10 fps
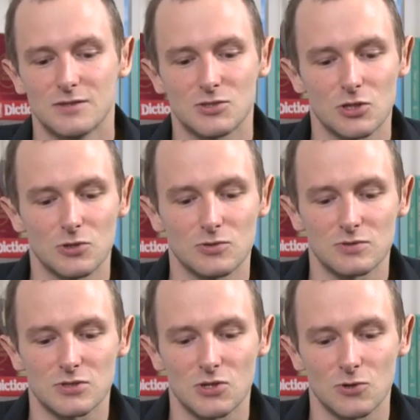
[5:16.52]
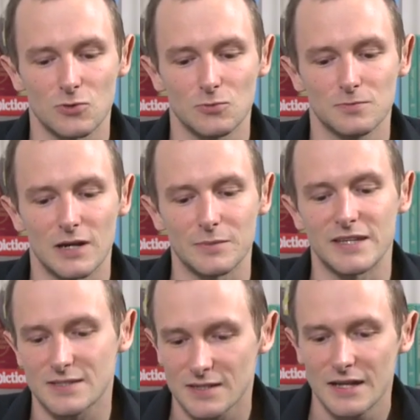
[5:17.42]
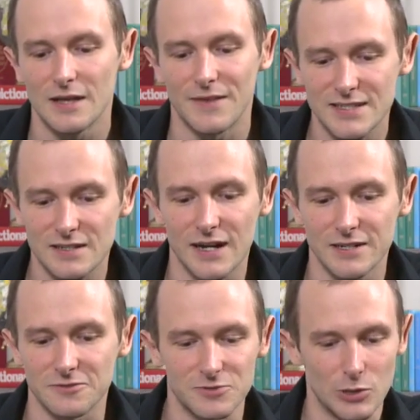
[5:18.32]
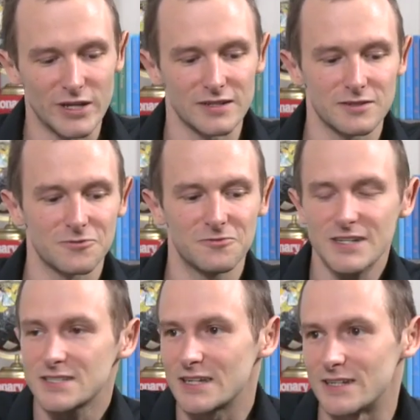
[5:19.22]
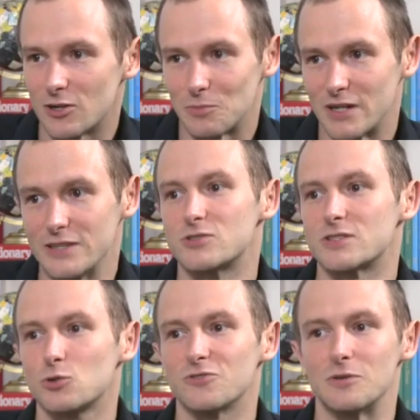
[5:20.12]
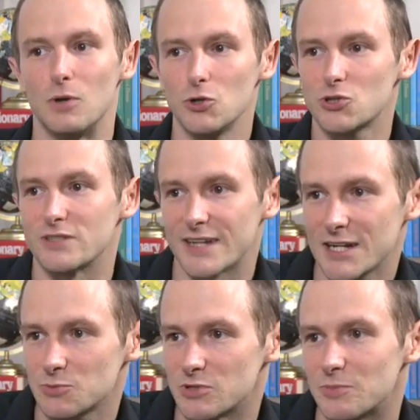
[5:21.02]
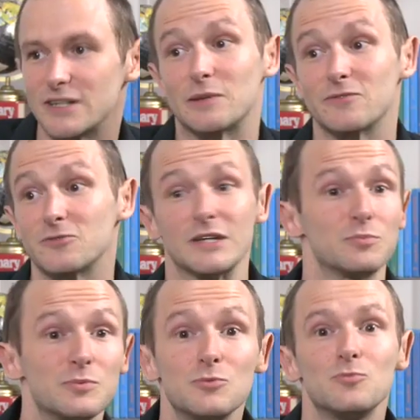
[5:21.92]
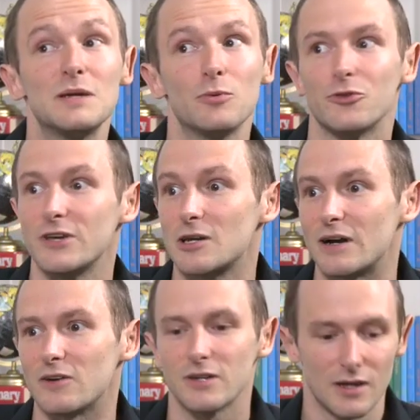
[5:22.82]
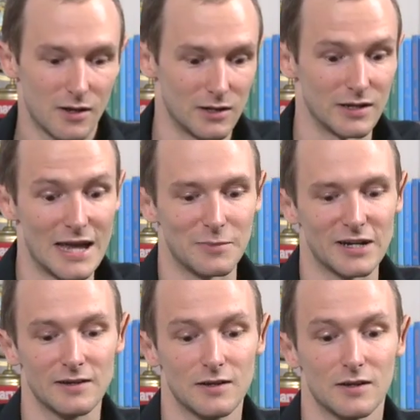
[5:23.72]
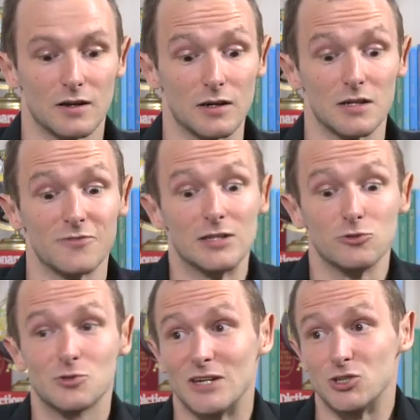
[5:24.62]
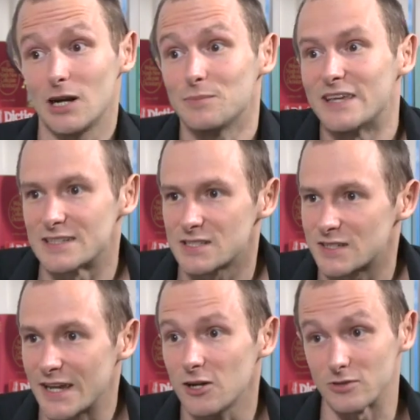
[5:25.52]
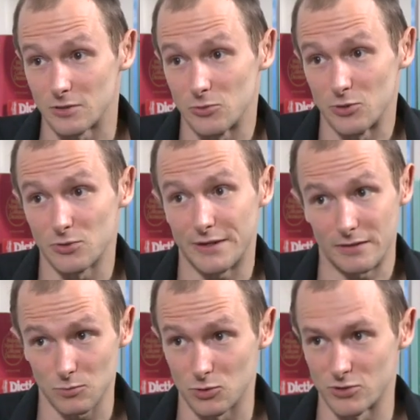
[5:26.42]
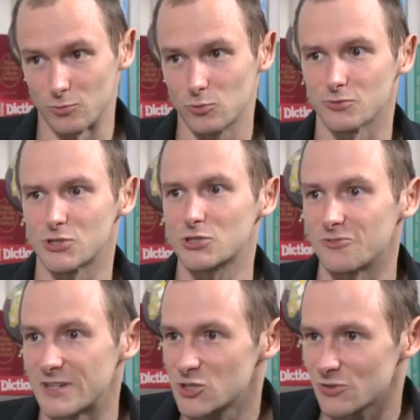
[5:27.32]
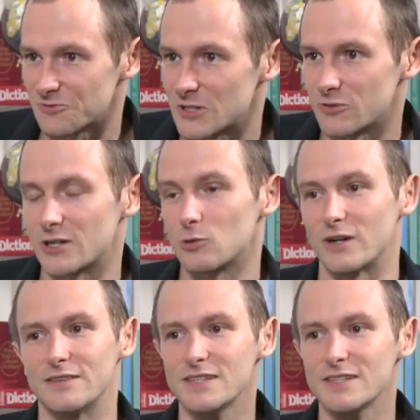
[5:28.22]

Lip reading: So I mean, that's a kind of, we get fixated on money. There's a sort of emotional attachment to money. I mean, people think about, if I lose my job, they get scared. It's like there's a real starvation fear there, right?